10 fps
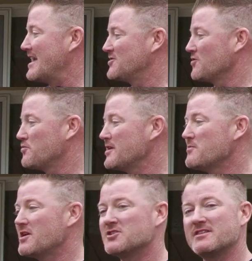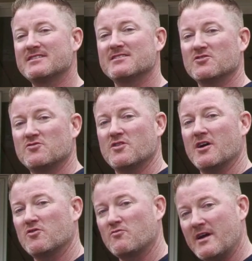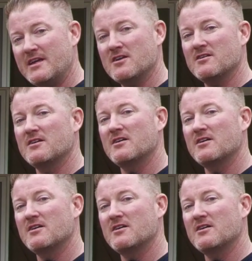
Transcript: And so pretty much this is a great